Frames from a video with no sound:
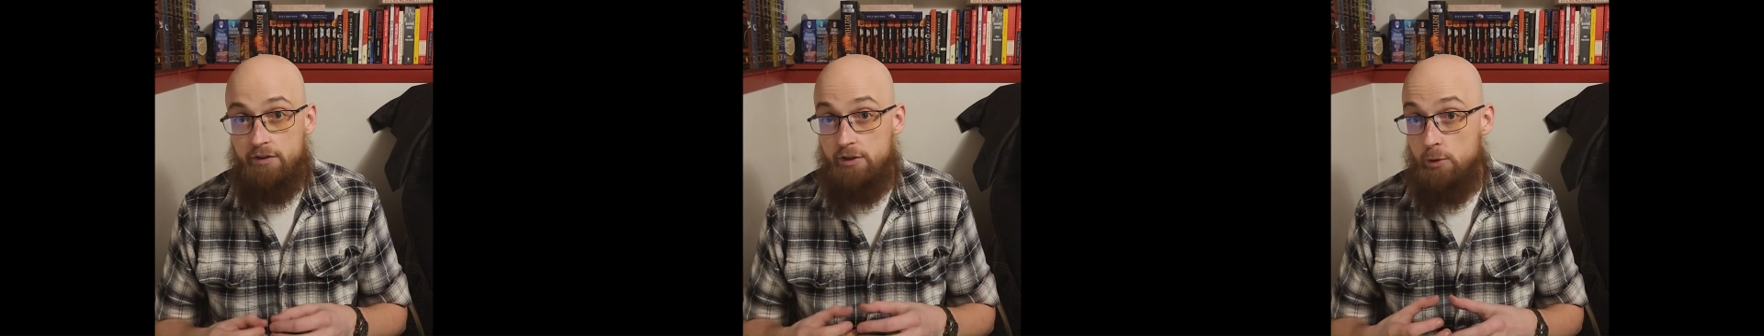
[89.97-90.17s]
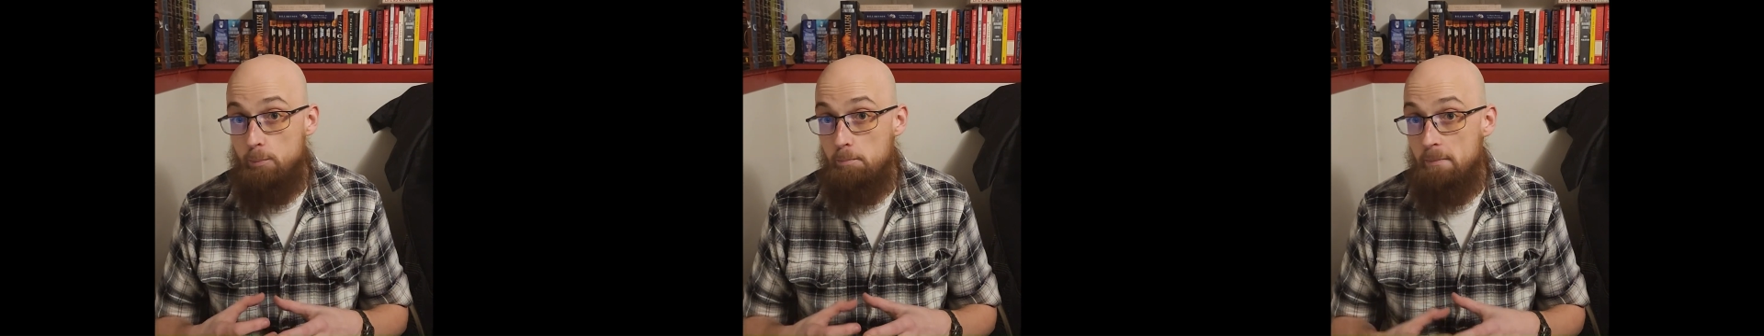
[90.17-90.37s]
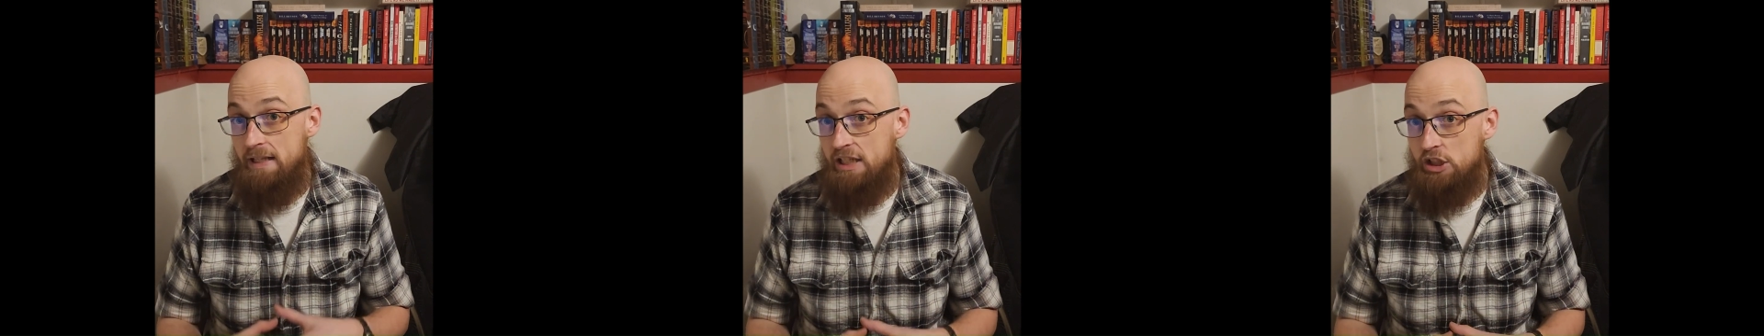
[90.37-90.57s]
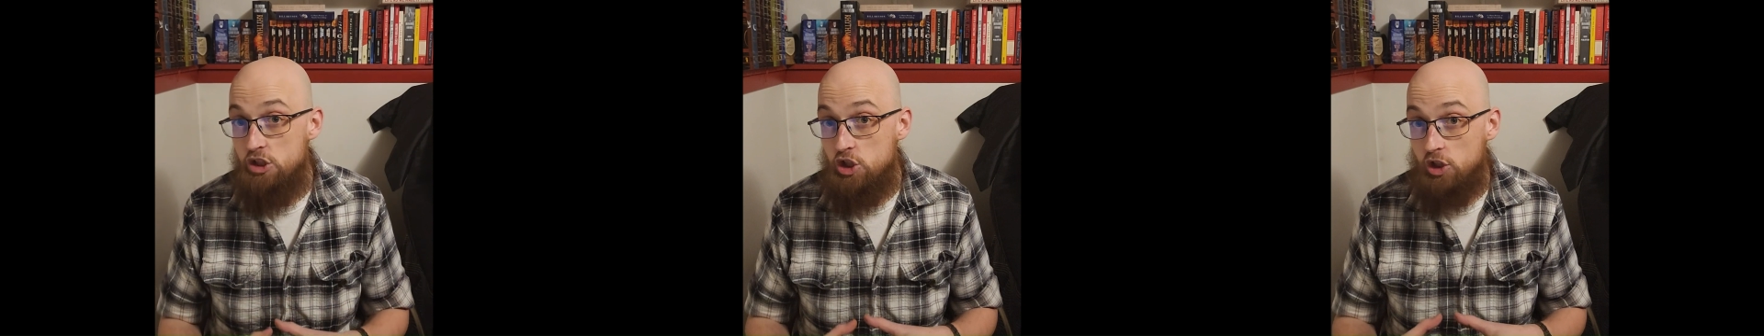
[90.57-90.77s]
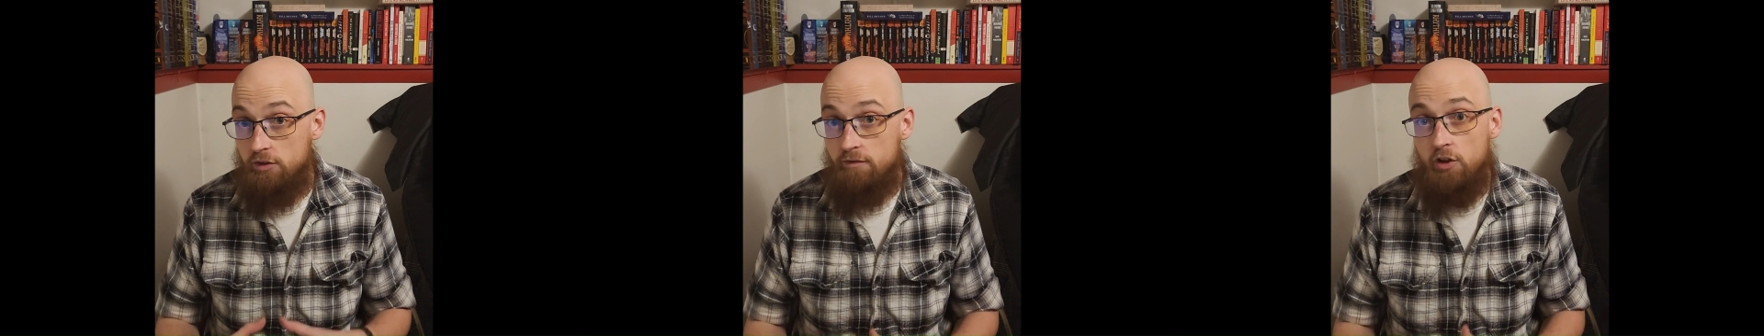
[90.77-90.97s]
to
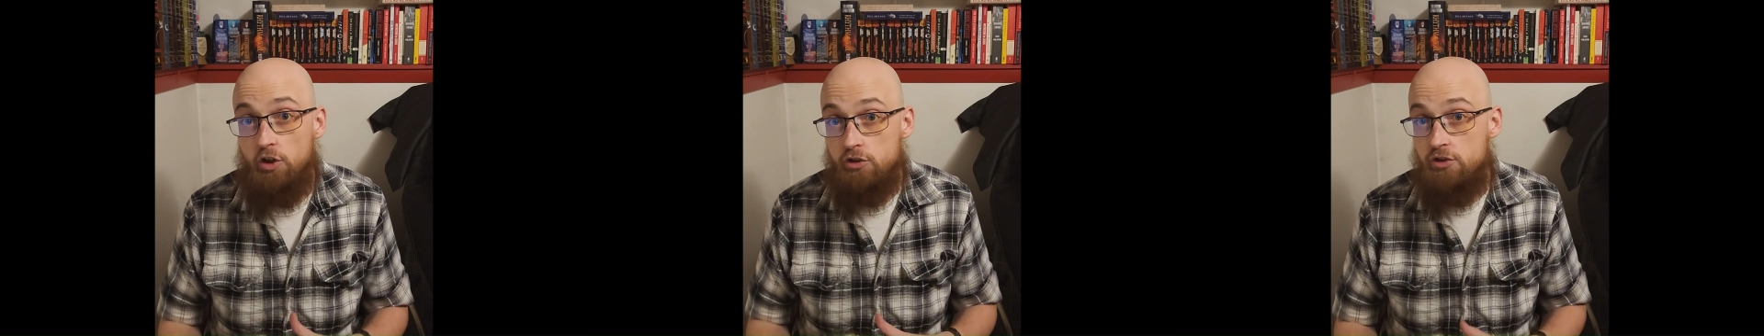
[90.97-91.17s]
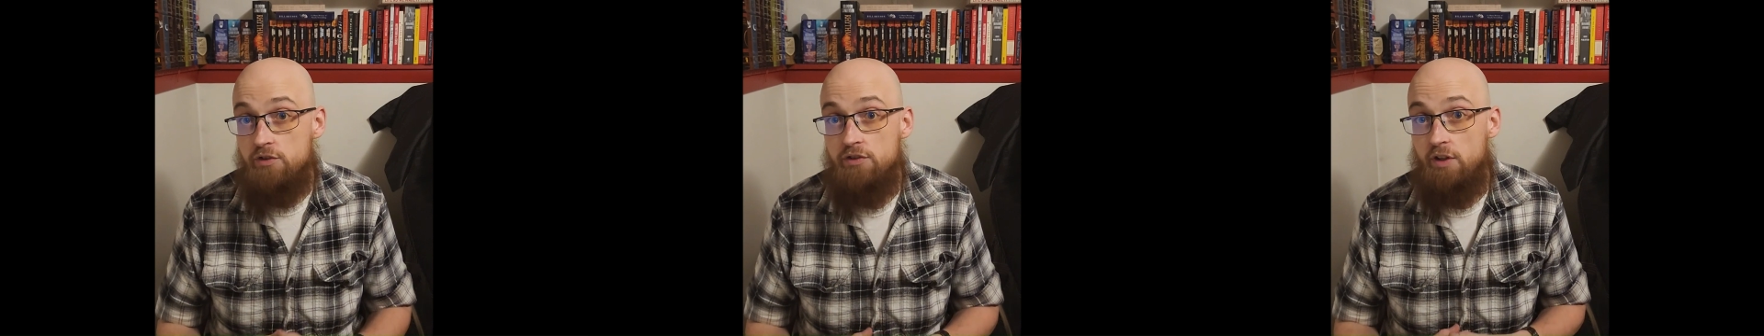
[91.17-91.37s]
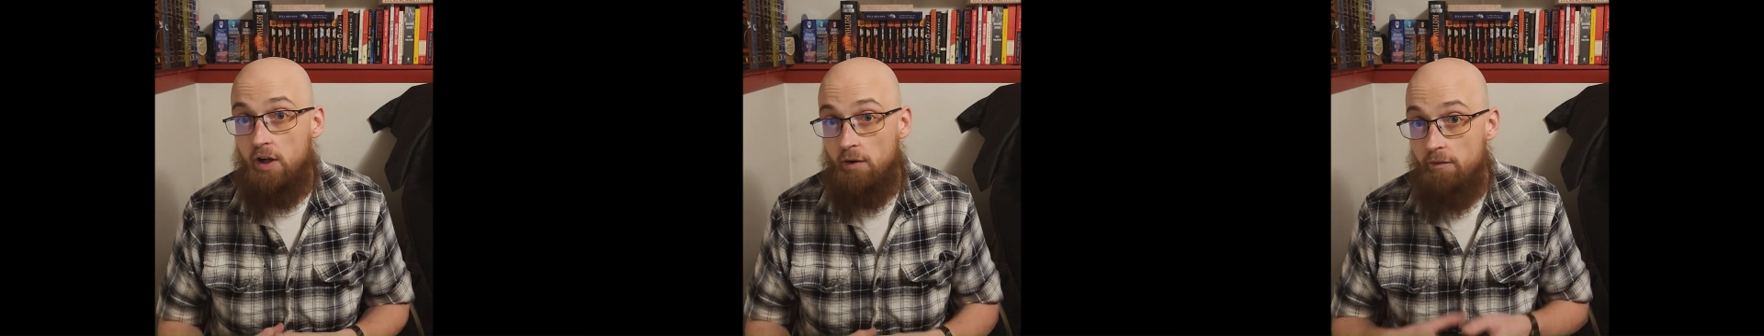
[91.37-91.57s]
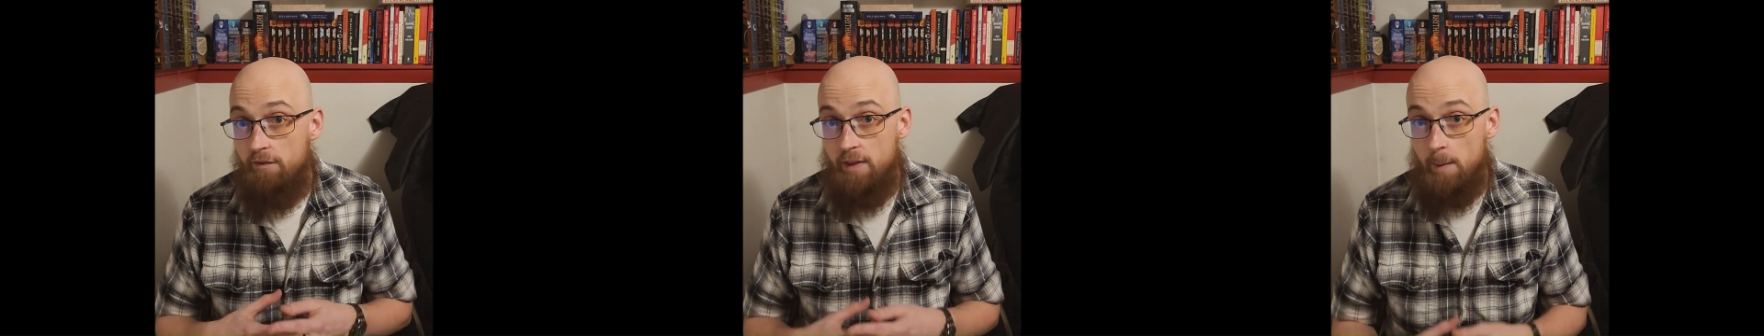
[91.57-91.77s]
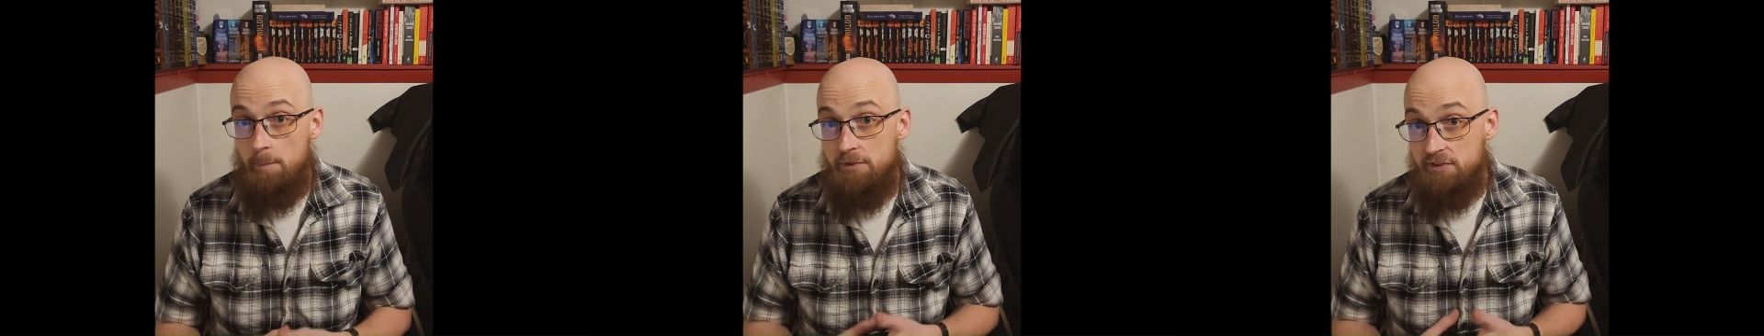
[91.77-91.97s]
miniature versions of
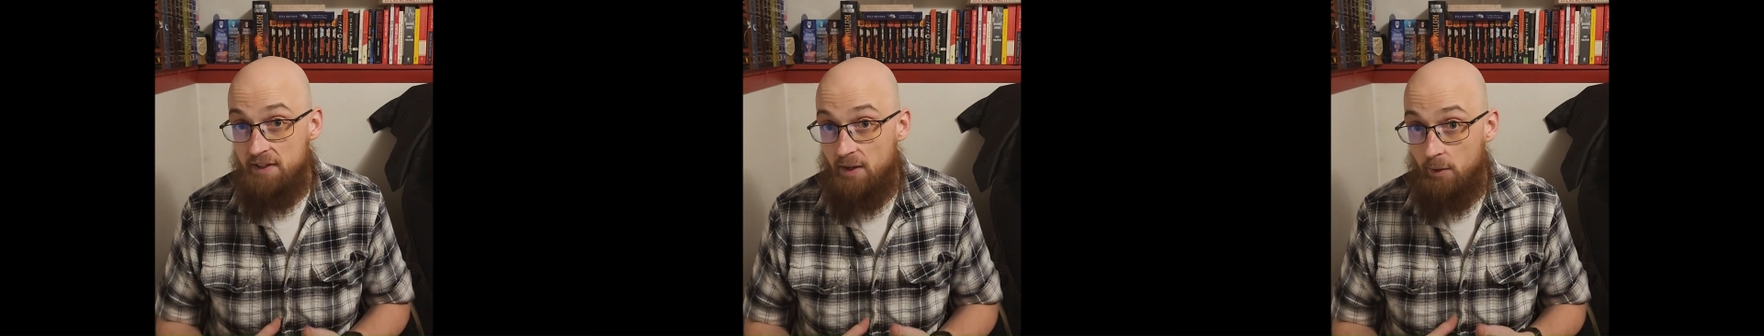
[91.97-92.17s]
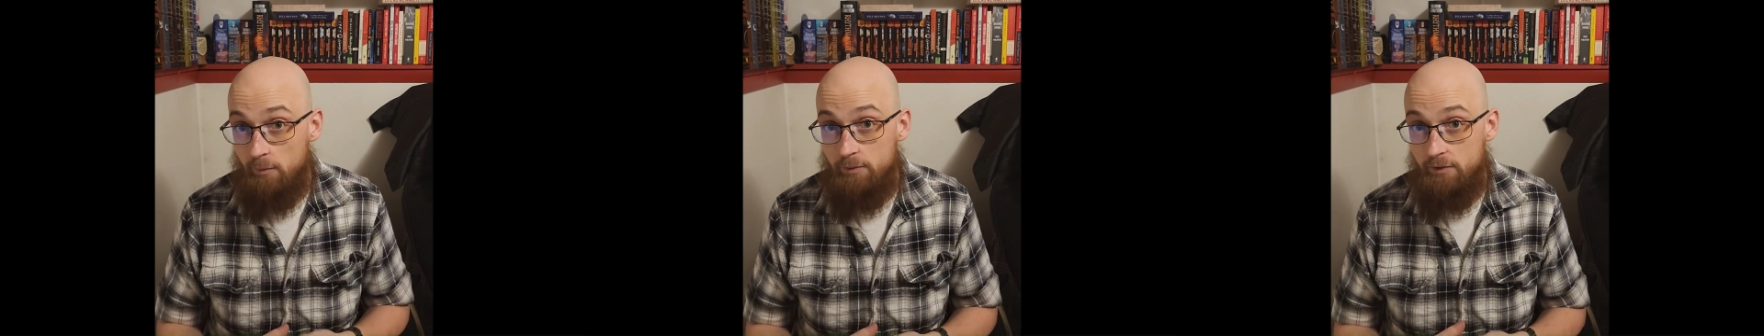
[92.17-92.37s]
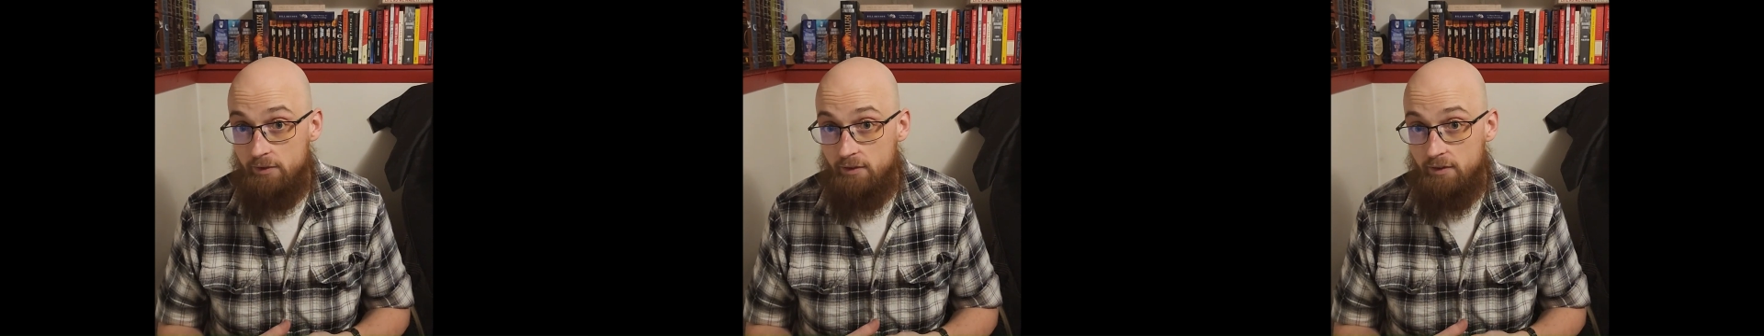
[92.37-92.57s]
themselves.